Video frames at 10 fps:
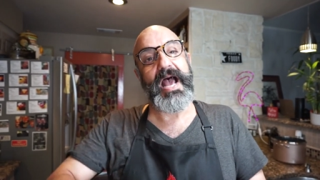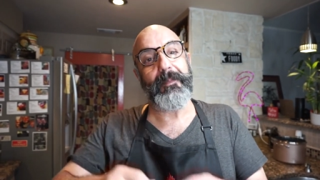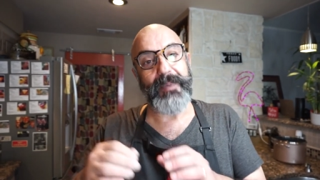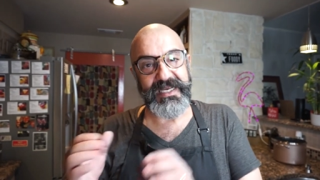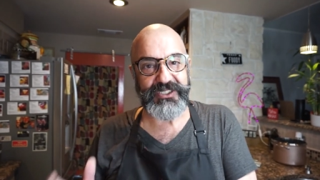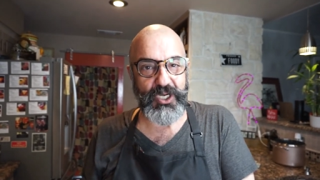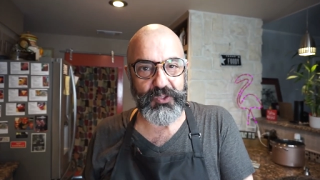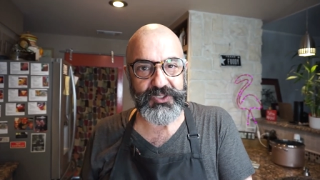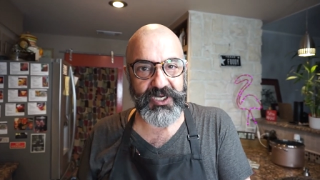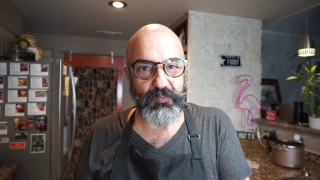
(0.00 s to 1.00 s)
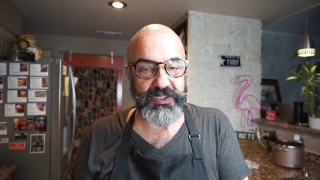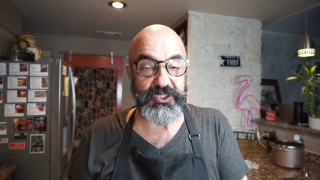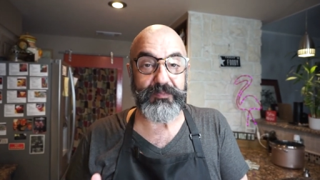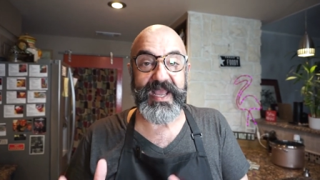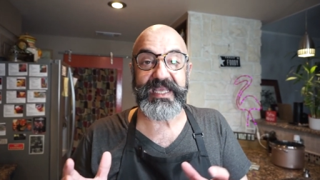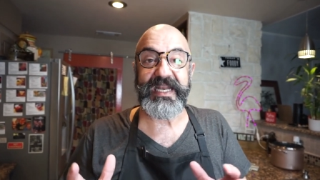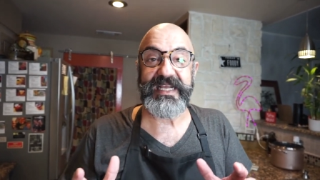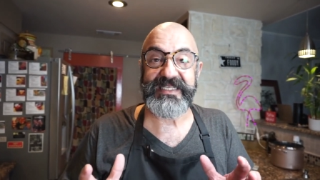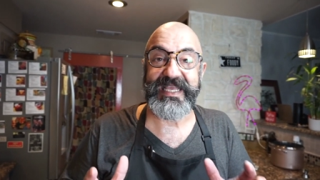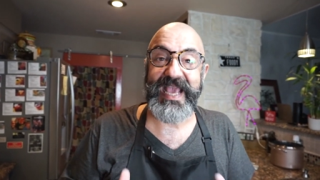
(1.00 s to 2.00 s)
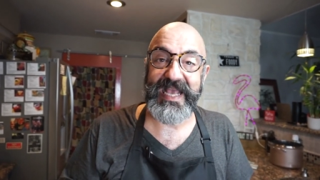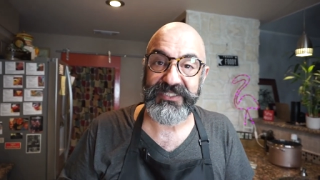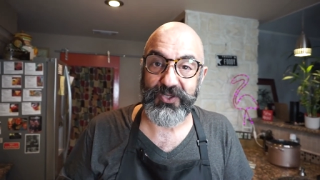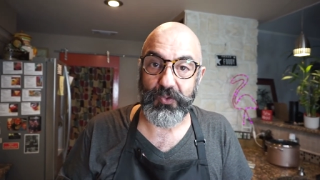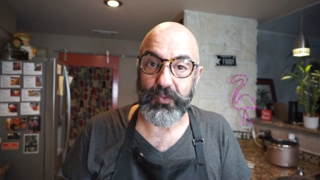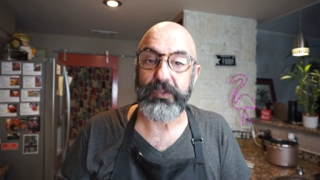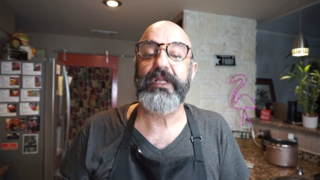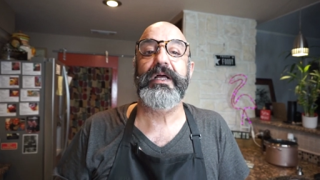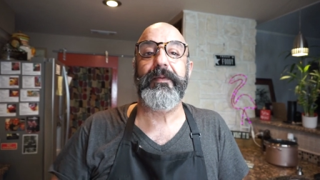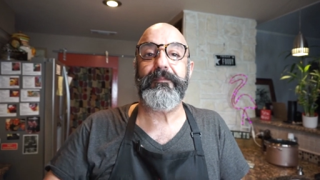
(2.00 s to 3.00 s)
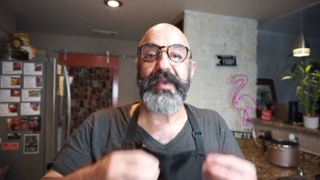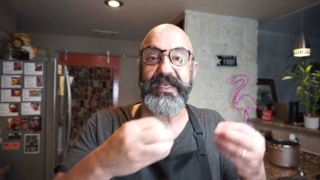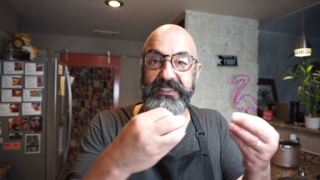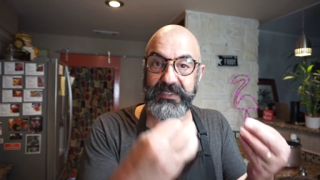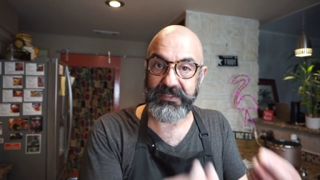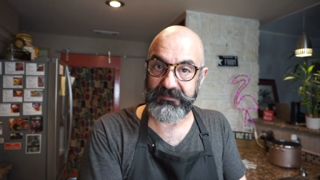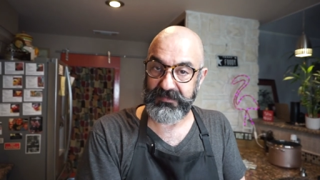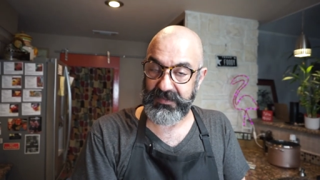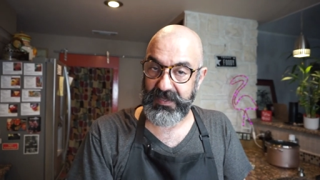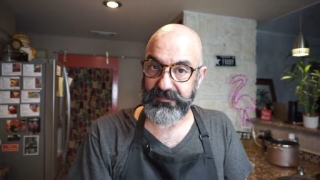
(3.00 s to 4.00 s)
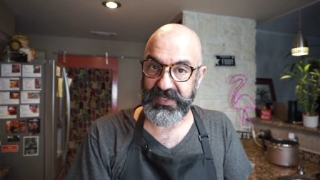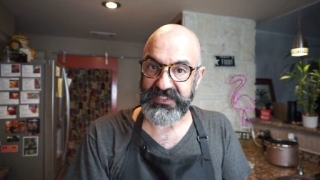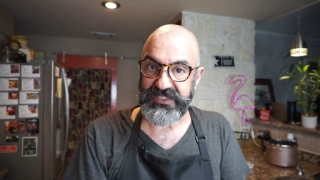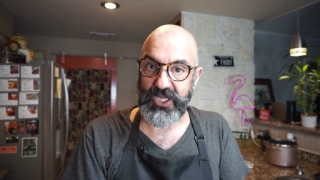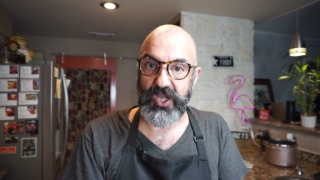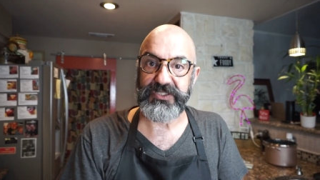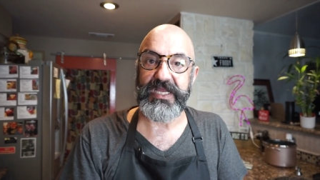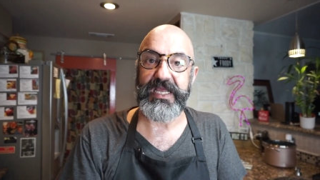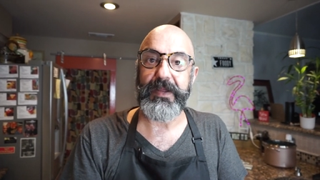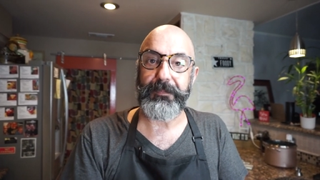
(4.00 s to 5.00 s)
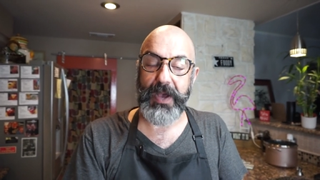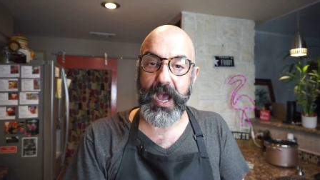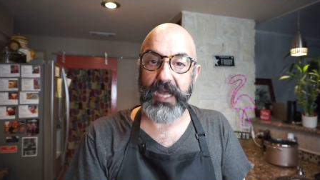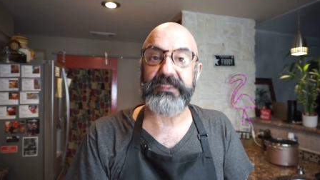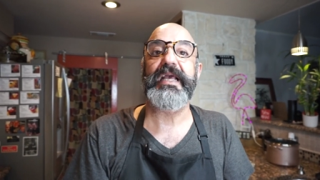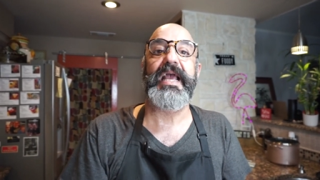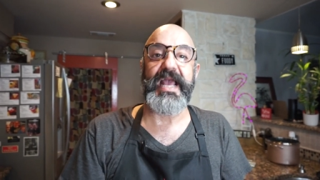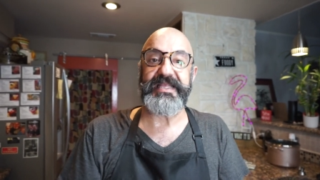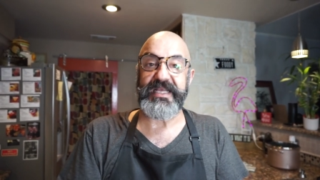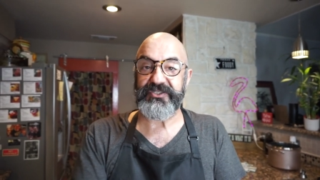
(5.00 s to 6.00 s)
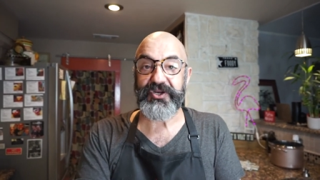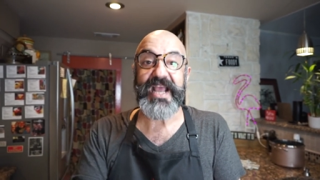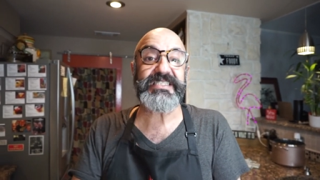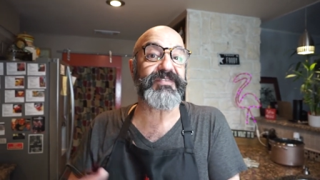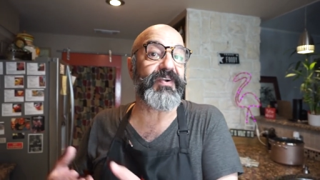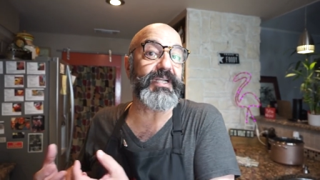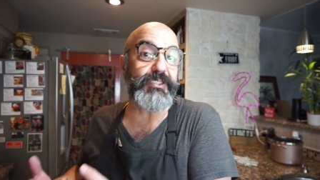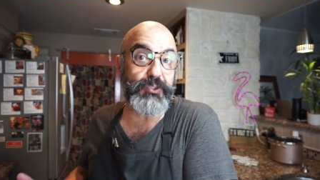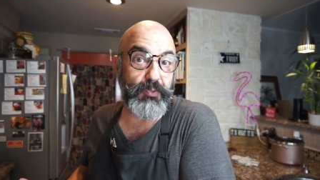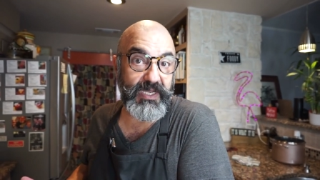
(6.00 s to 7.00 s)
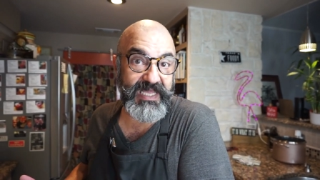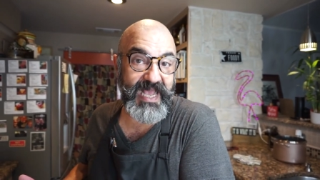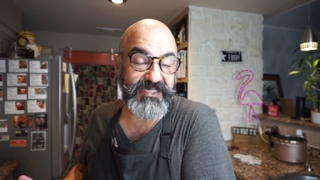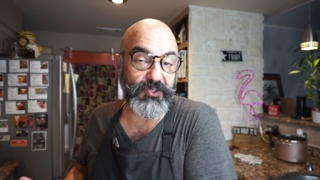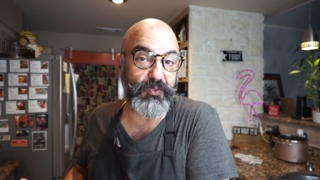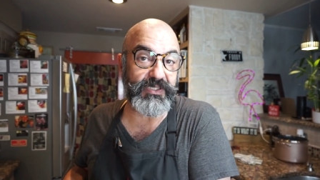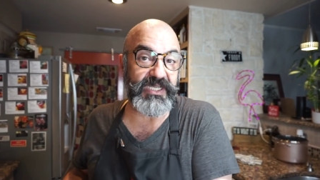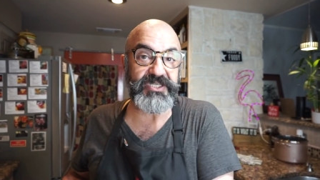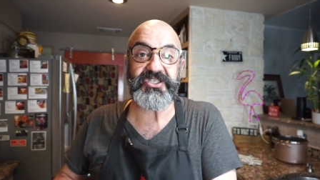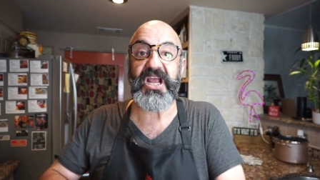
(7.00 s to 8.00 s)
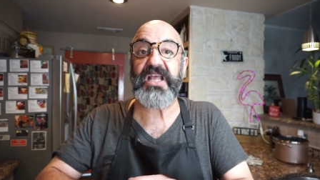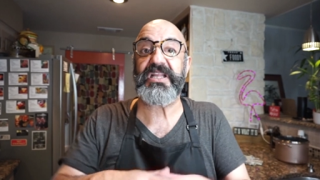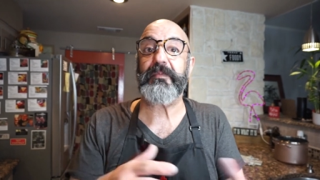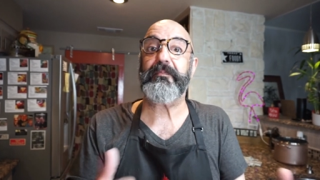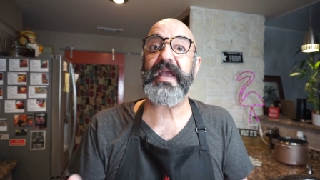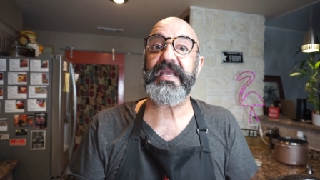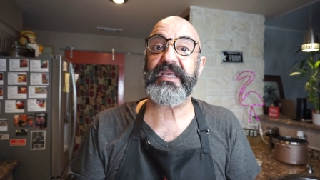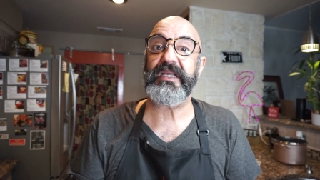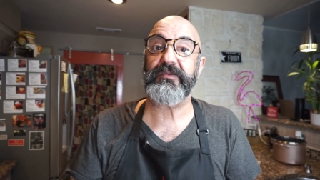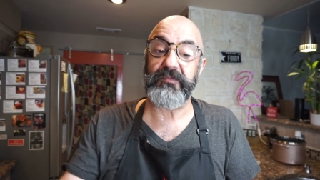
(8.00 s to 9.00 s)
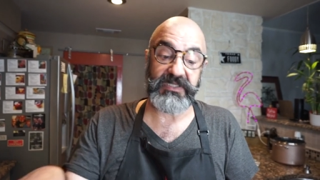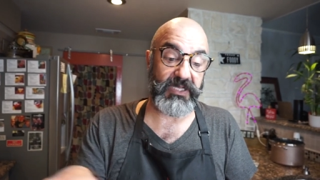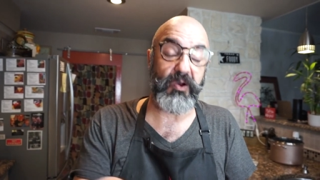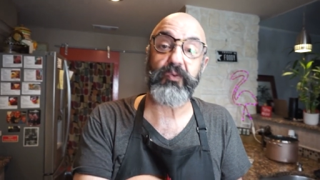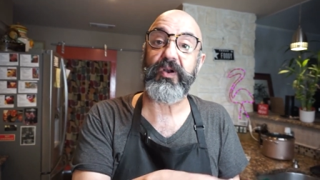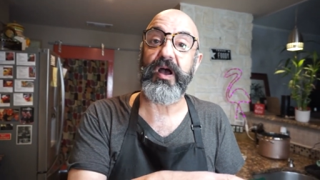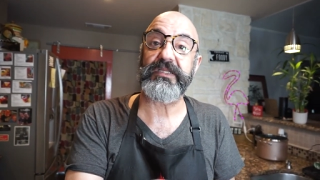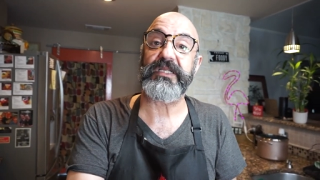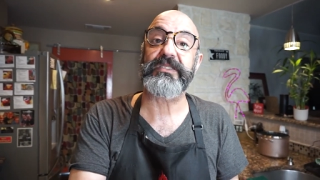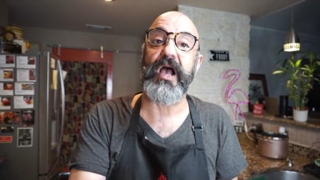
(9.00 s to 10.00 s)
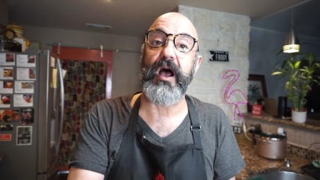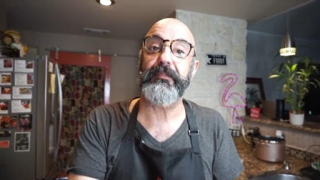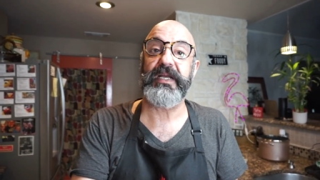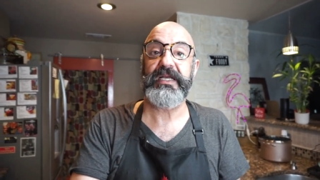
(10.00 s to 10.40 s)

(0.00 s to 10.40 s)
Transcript: My solution was to make it as a casserole. Make the uh, meat sauce in a pot and then transfer it to a casserole dish and then bake it with the okra on the top.